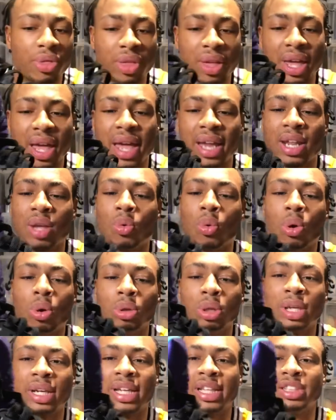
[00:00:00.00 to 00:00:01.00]
it and it won't
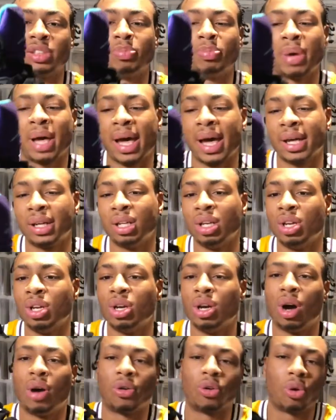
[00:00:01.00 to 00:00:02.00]
look as bad.
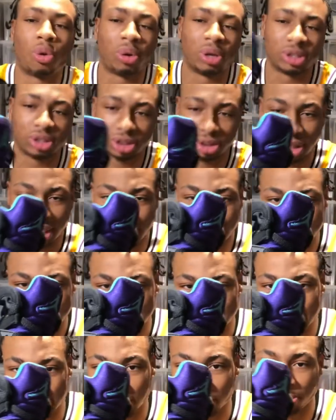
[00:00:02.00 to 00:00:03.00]
Of course, like I
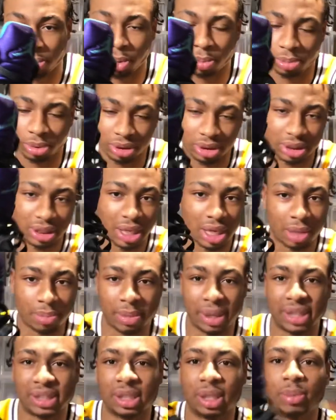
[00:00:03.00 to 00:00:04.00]
said, the purple tongue
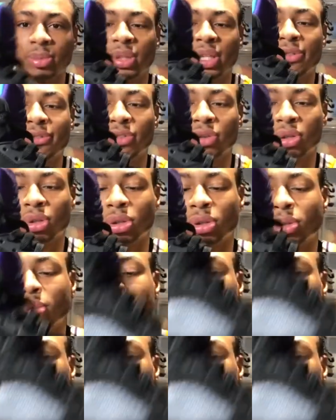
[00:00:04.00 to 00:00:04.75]
makes it difficult,